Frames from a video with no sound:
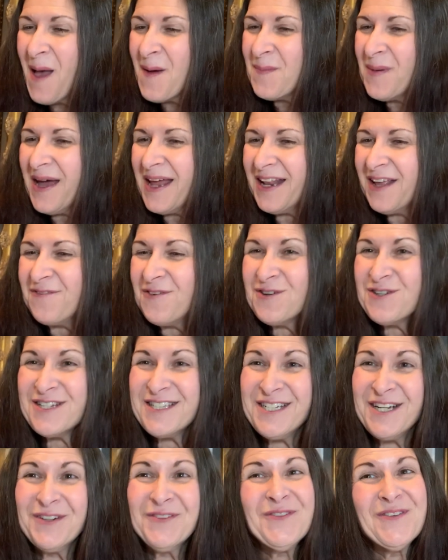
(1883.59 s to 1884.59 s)
But if you're
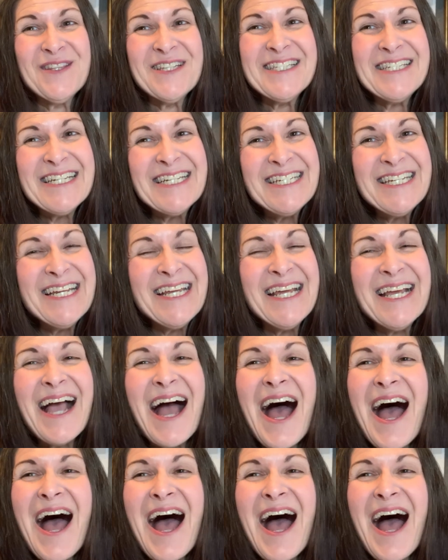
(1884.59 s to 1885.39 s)
just here for the stitching,